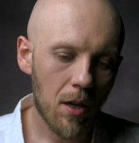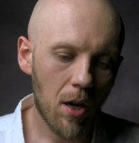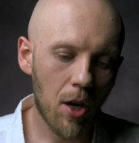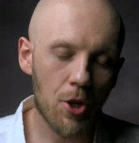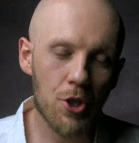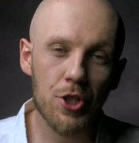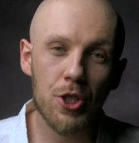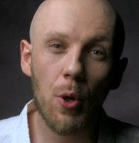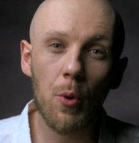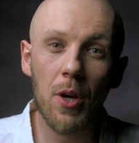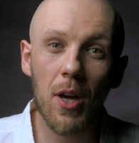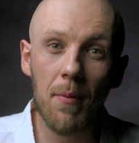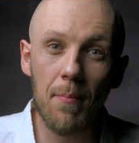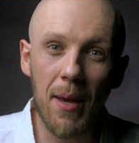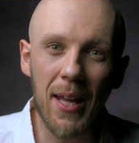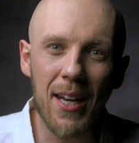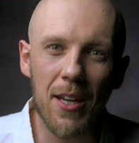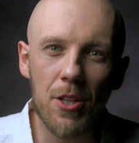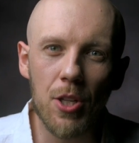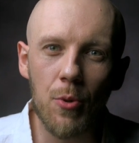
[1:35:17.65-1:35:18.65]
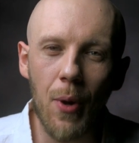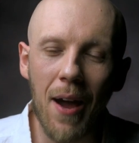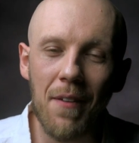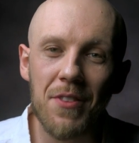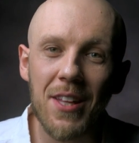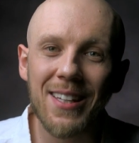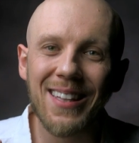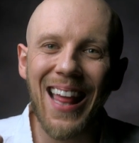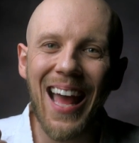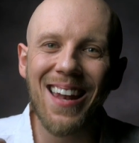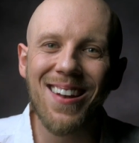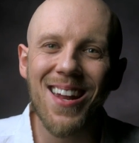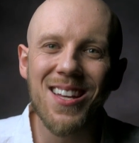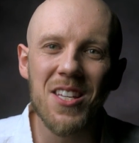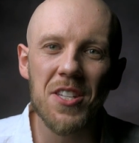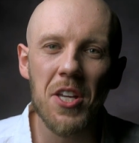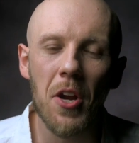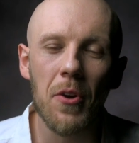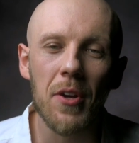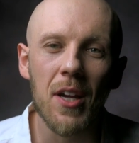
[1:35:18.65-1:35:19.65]
are so committed, you have that
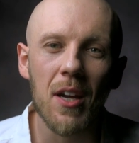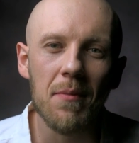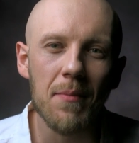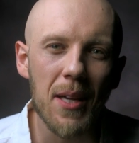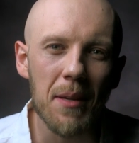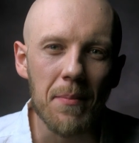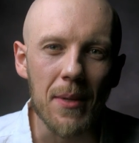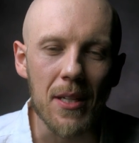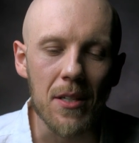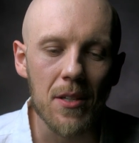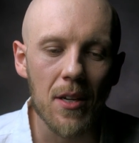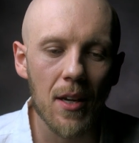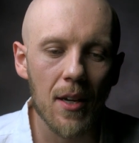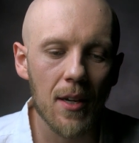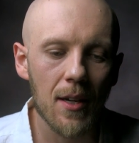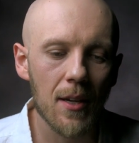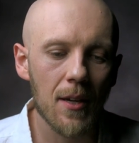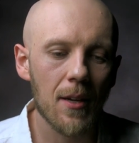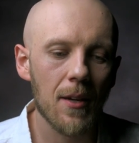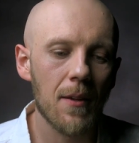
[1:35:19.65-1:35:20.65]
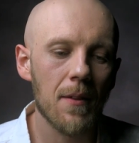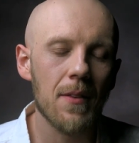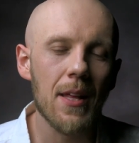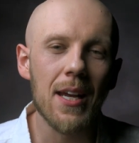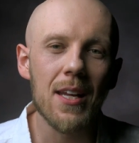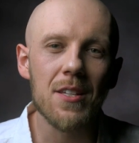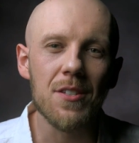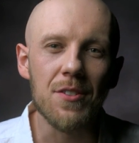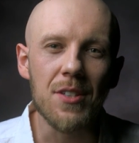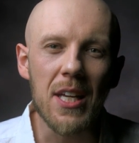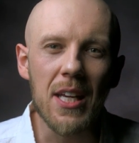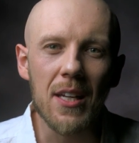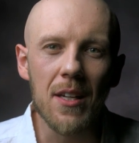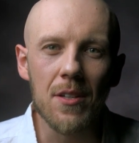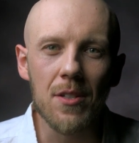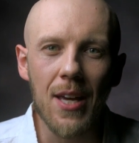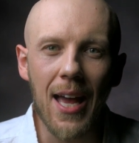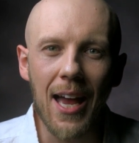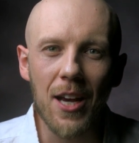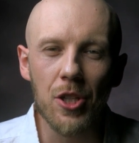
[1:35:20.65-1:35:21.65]
necessary commitment that is needed
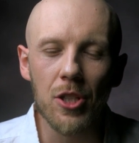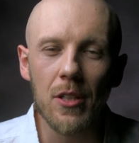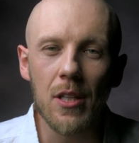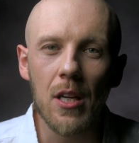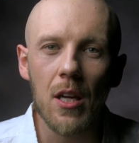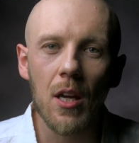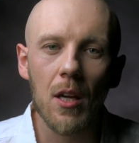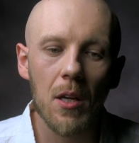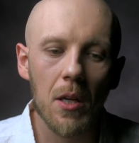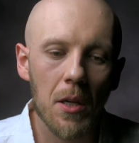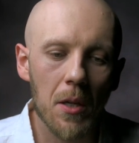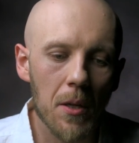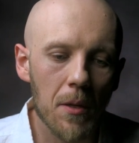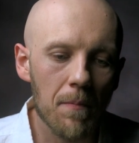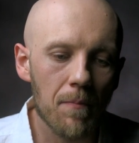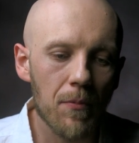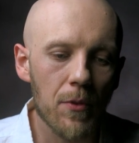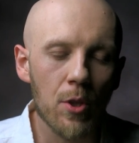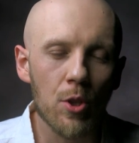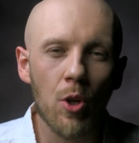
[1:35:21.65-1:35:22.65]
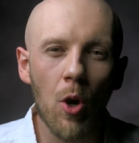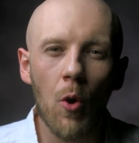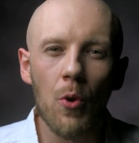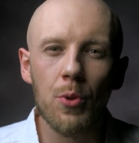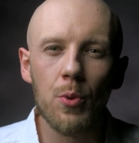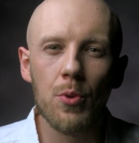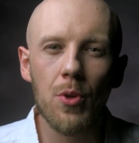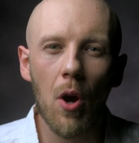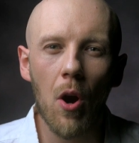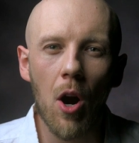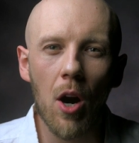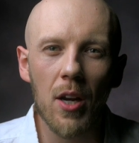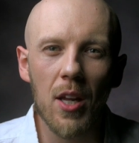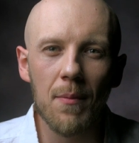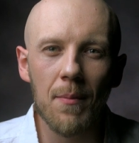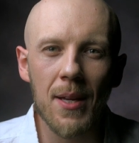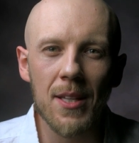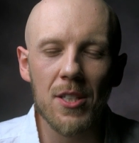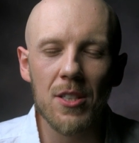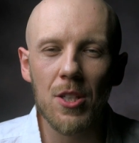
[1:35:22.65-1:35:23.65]
to actually go through the
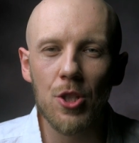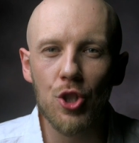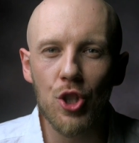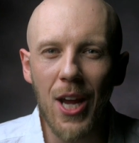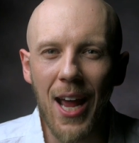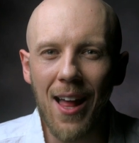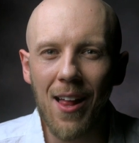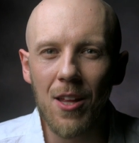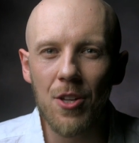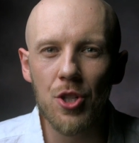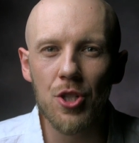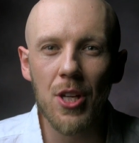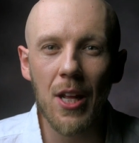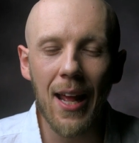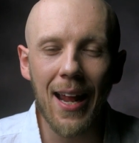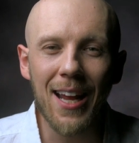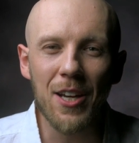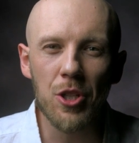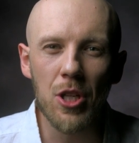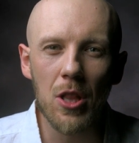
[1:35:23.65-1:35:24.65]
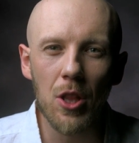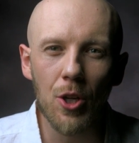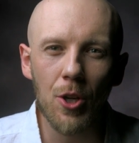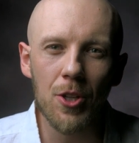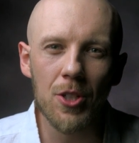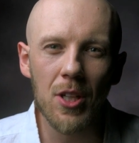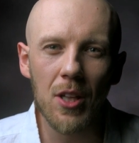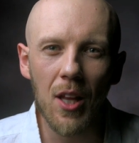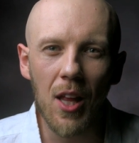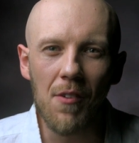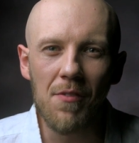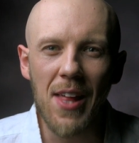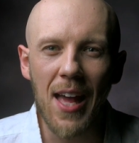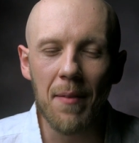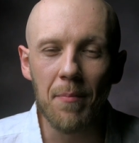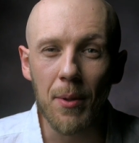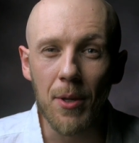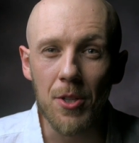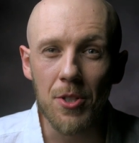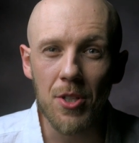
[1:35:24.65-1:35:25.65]
arguments and the challenges and actually learn to love
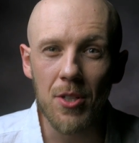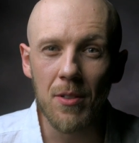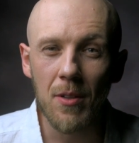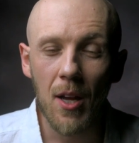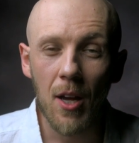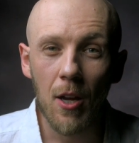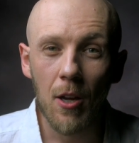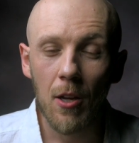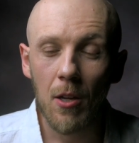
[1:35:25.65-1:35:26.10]
that person